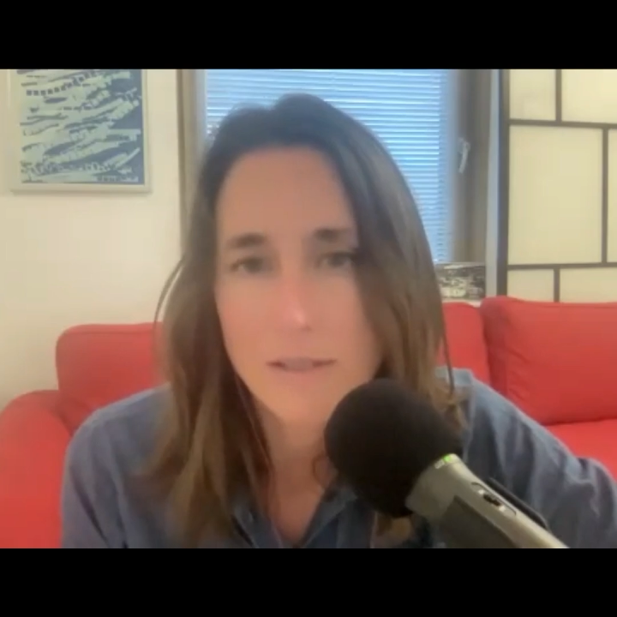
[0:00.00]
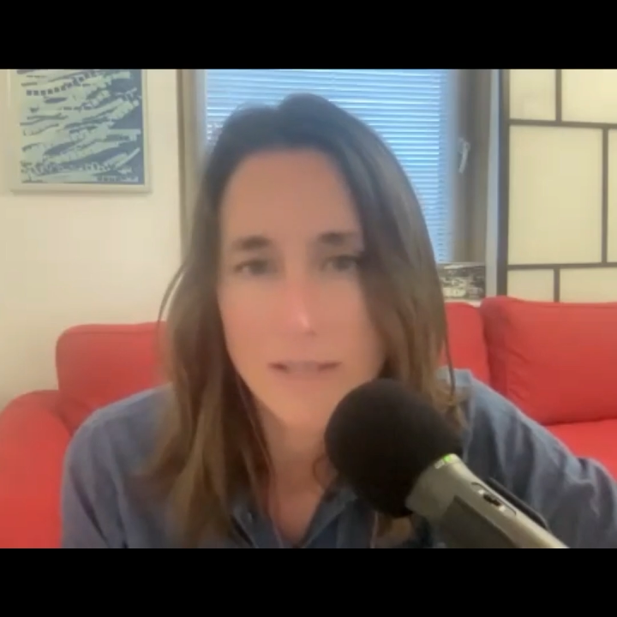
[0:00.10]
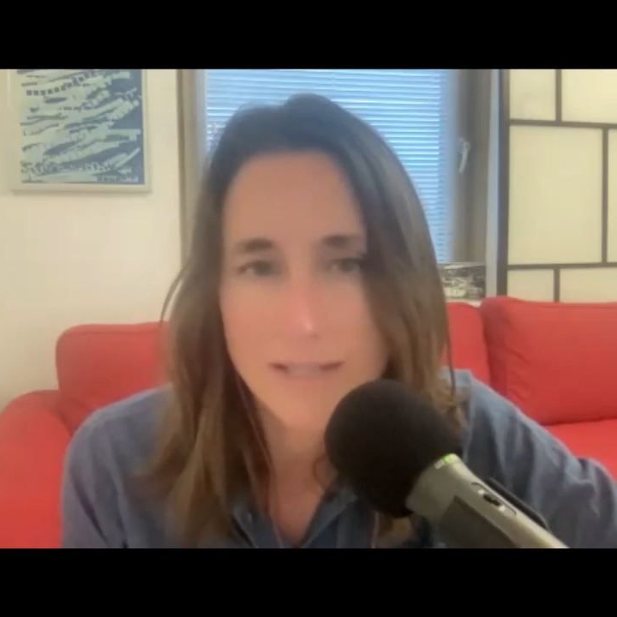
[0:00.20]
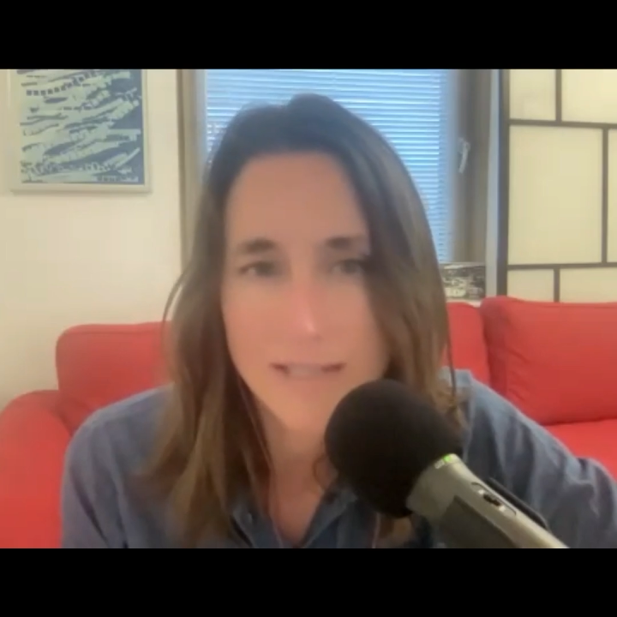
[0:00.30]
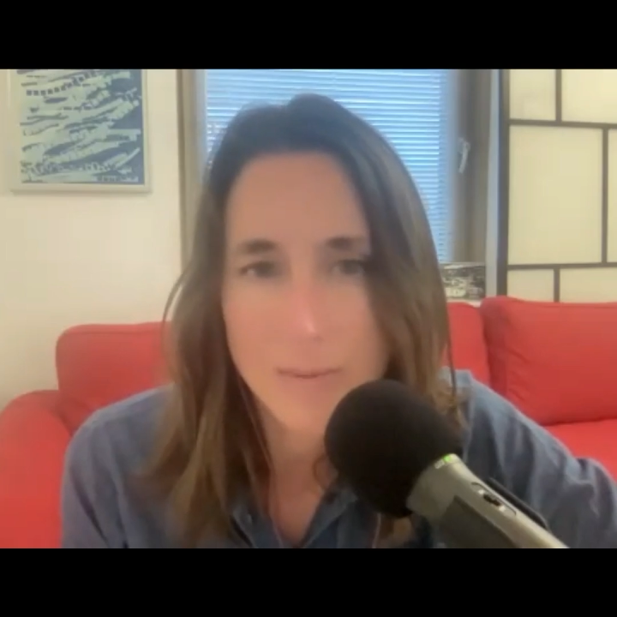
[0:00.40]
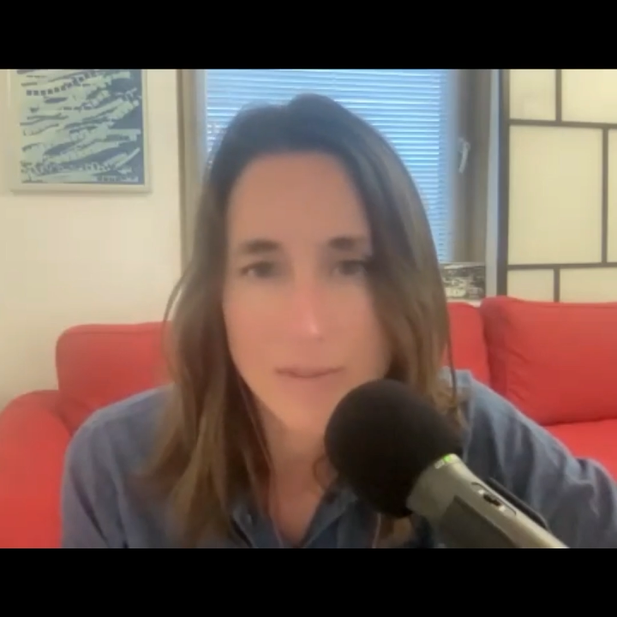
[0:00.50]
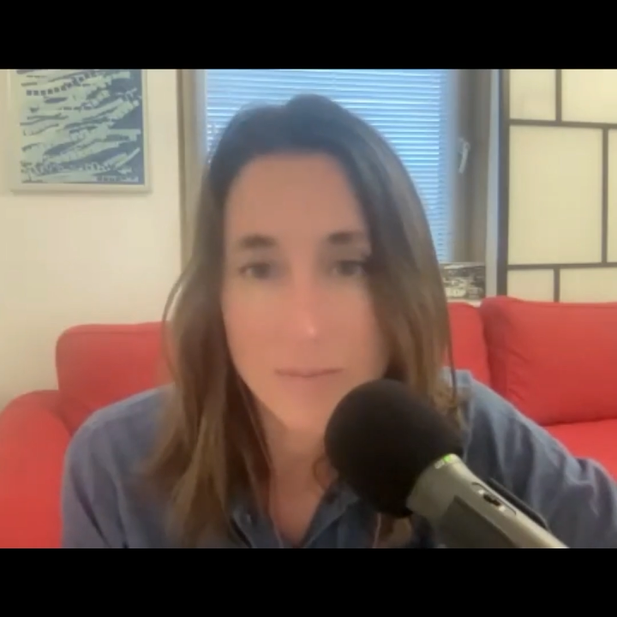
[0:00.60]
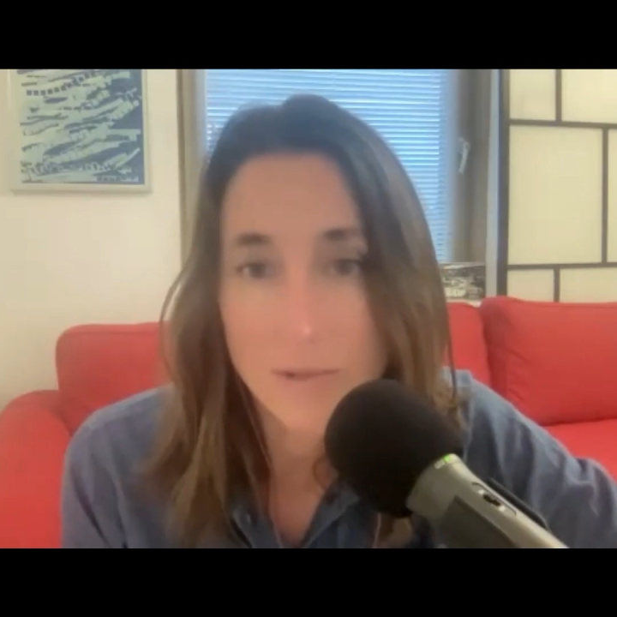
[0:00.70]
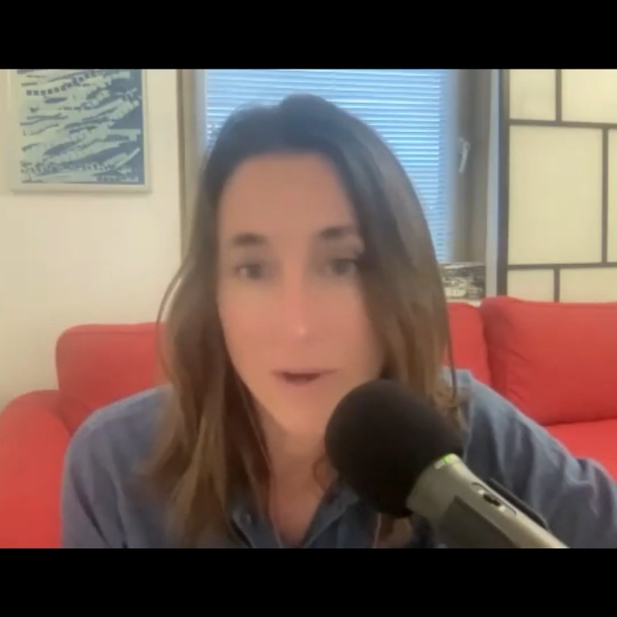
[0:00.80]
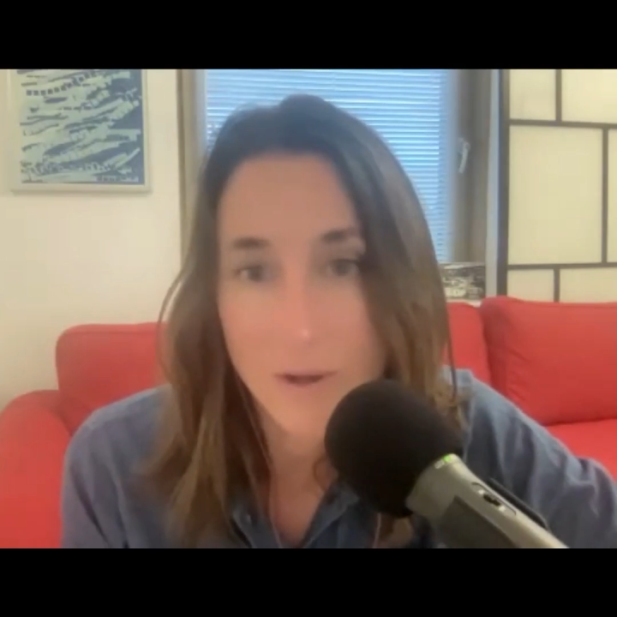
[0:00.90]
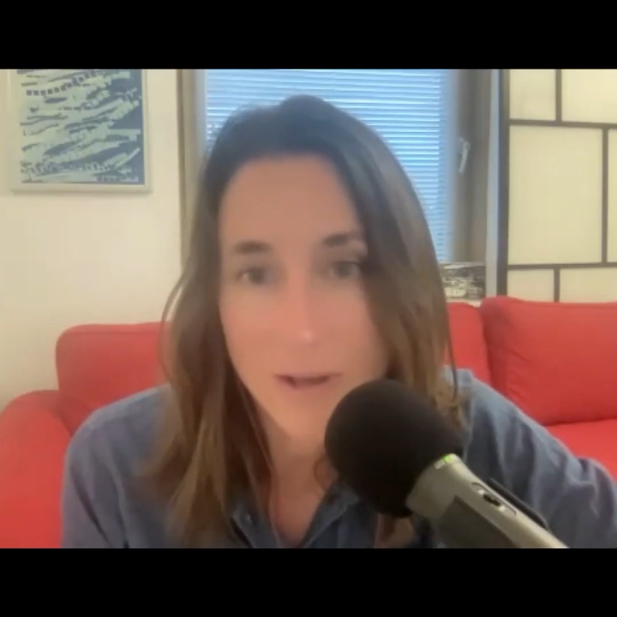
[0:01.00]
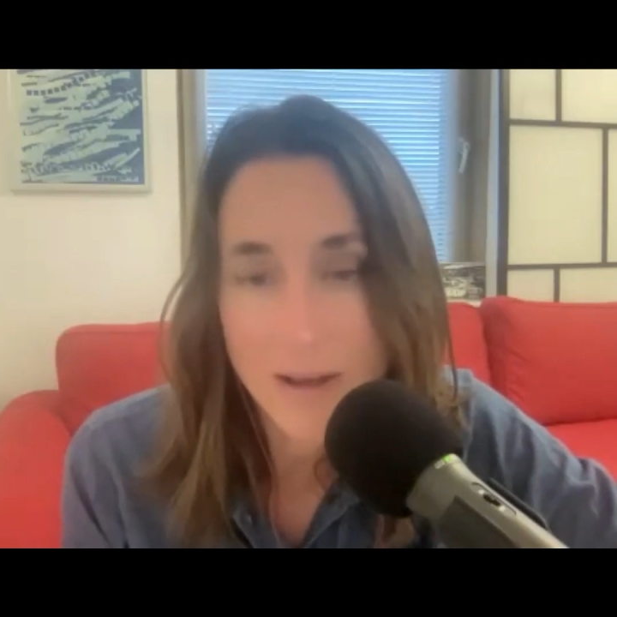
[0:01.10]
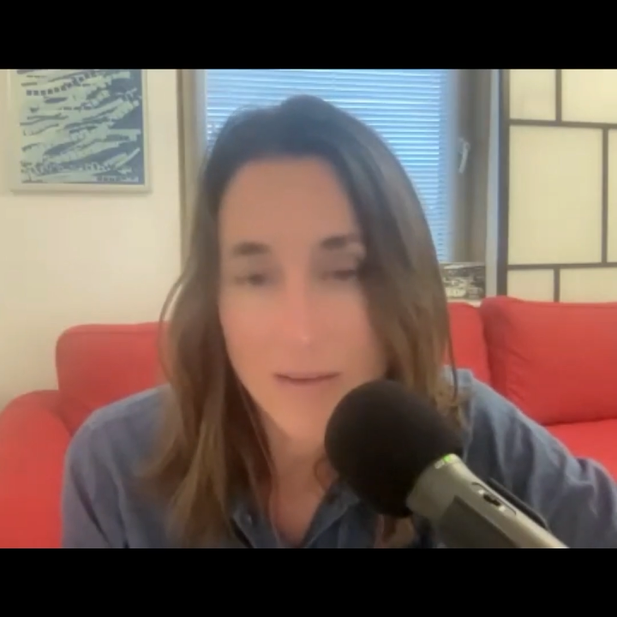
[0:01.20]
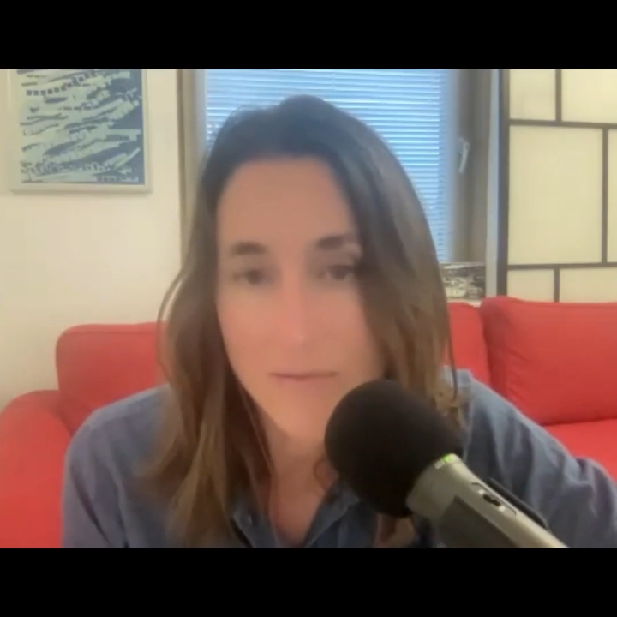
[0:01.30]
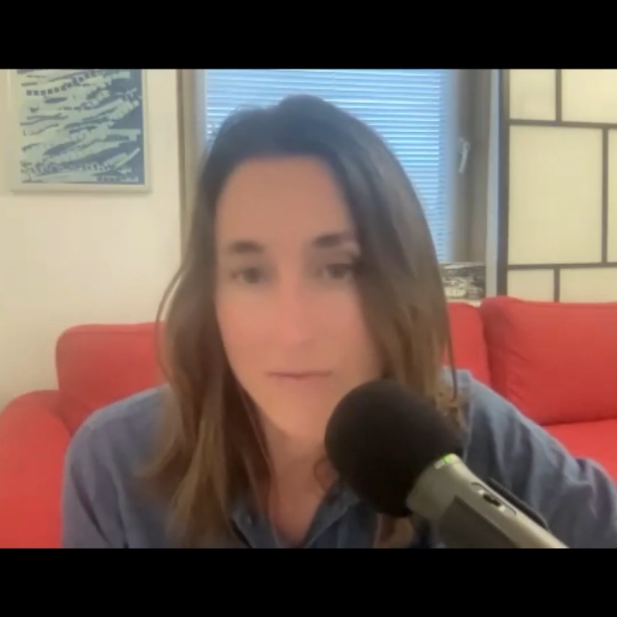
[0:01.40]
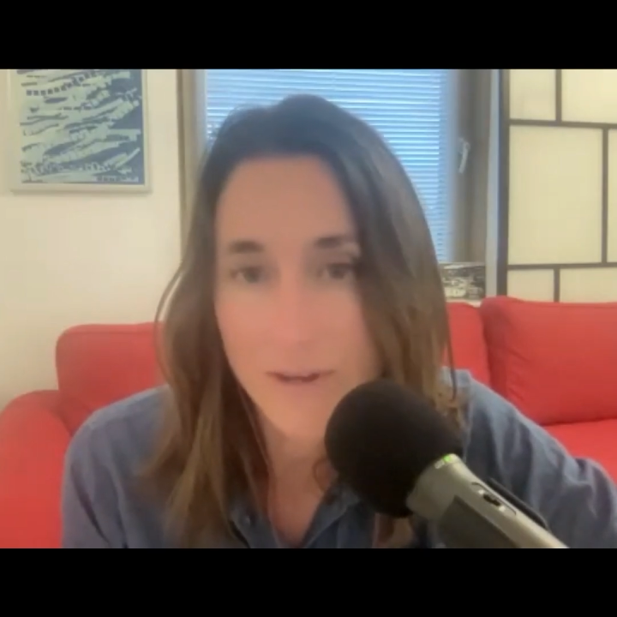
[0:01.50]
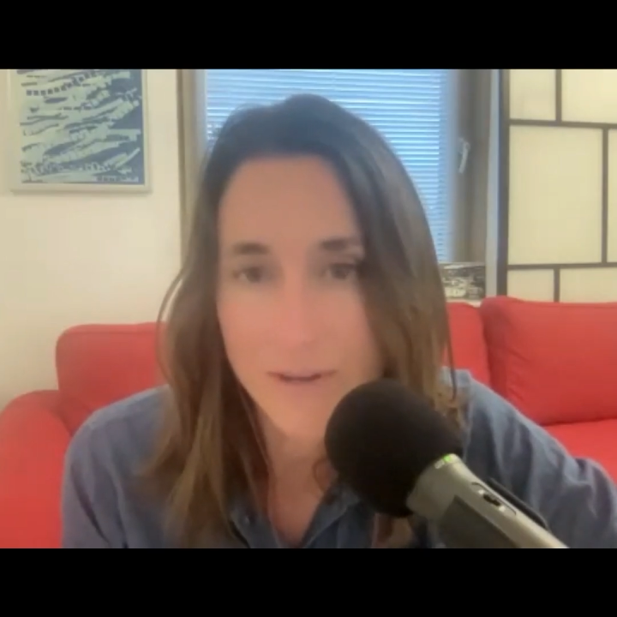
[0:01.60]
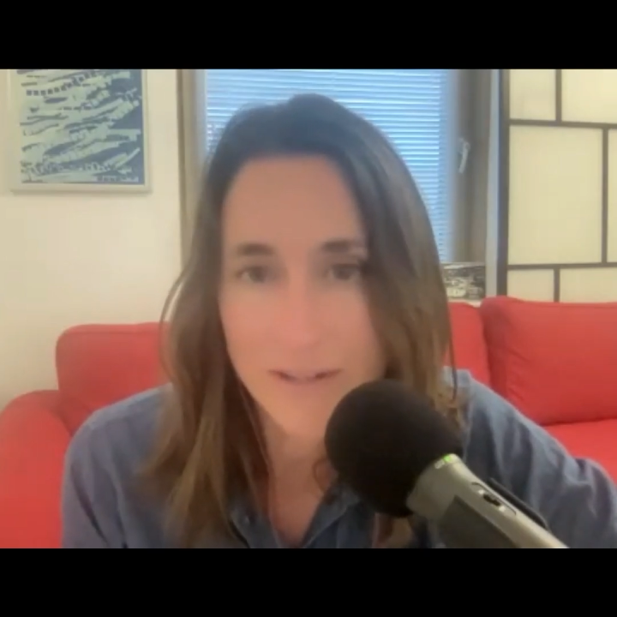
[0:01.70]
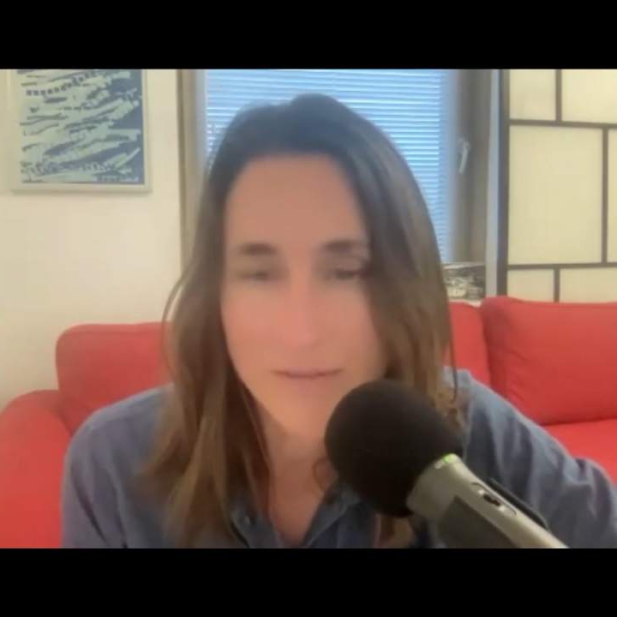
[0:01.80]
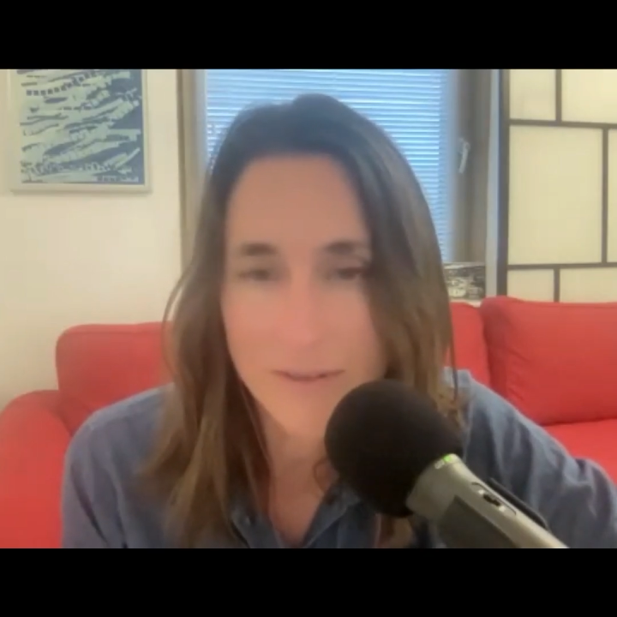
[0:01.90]
landscapes, and we all have
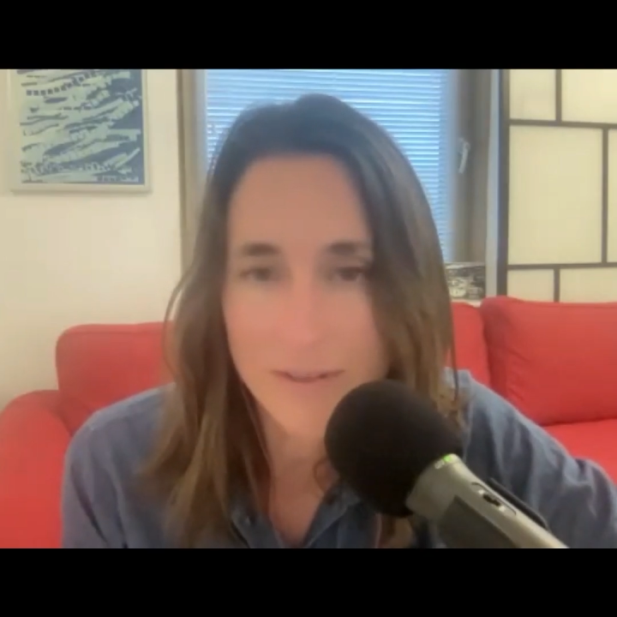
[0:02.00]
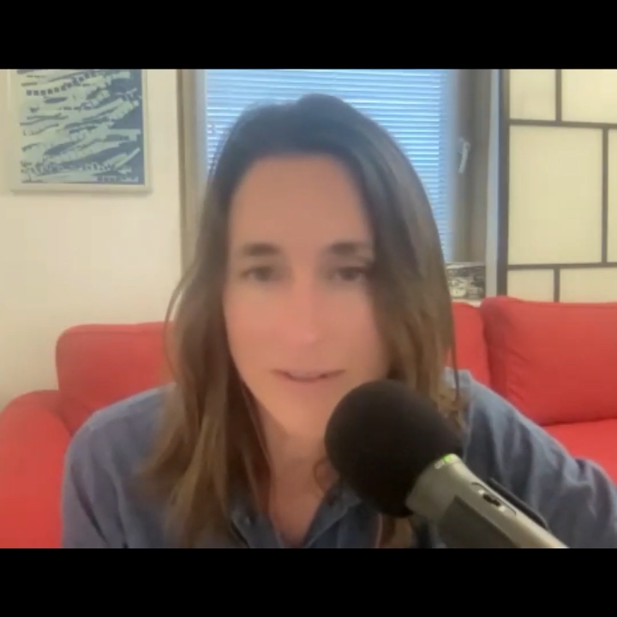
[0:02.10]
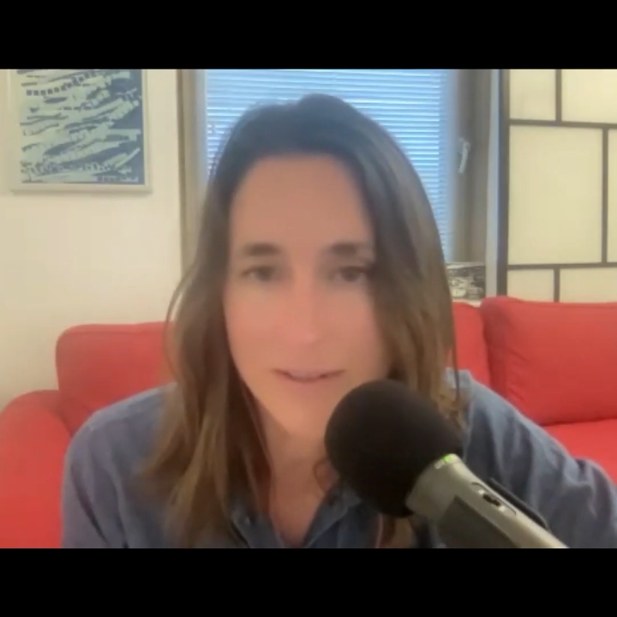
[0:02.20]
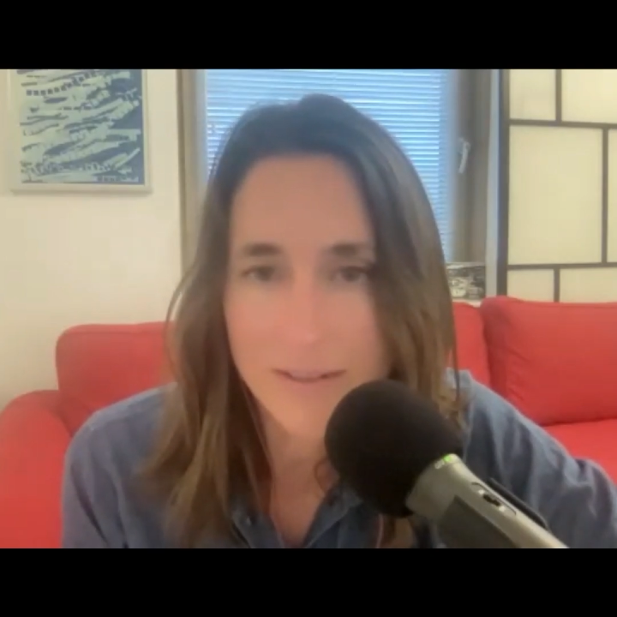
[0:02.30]
very different